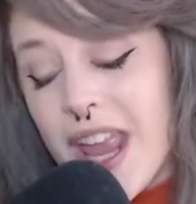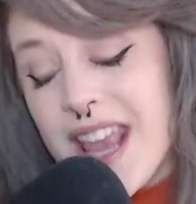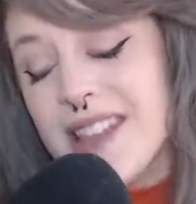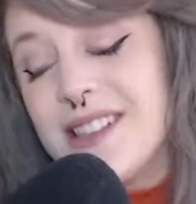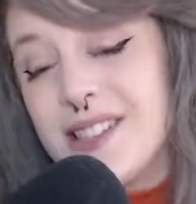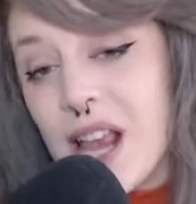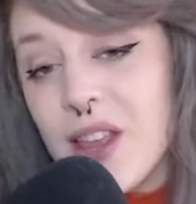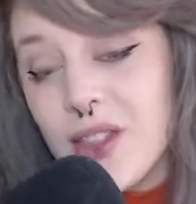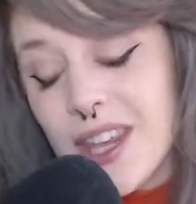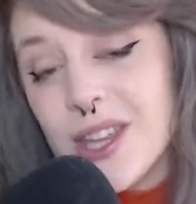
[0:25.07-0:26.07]

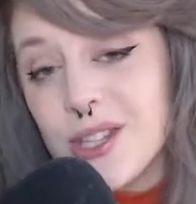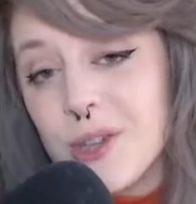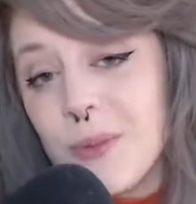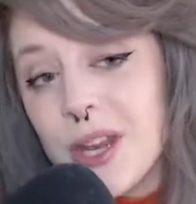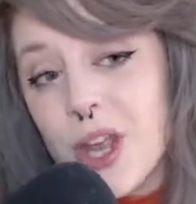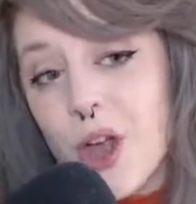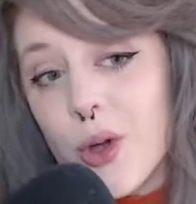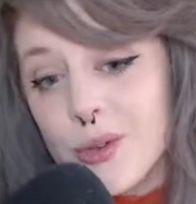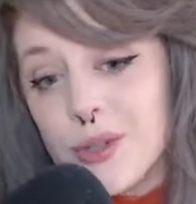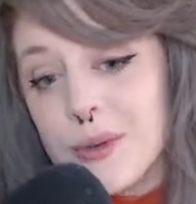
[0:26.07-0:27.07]
insanely into
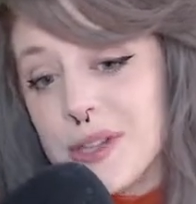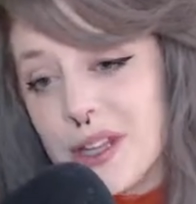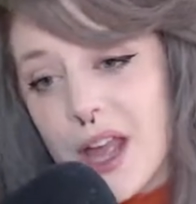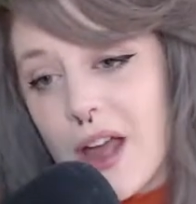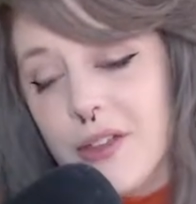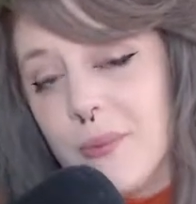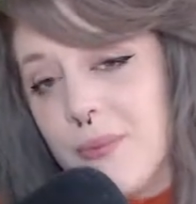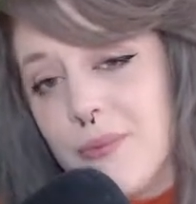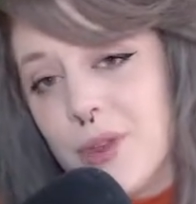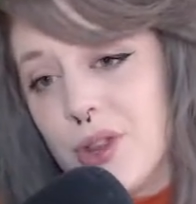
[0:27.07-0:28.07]
BDO, she was like, nah,
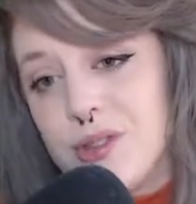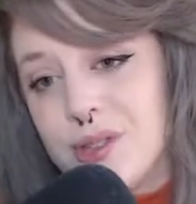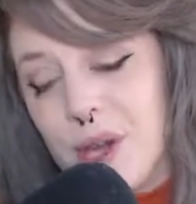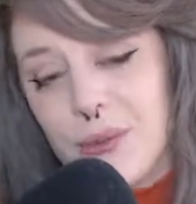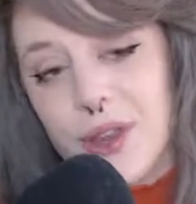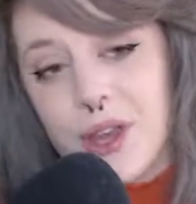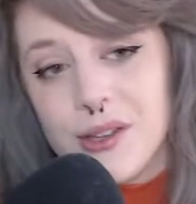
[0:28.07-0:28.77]
they're the same thing.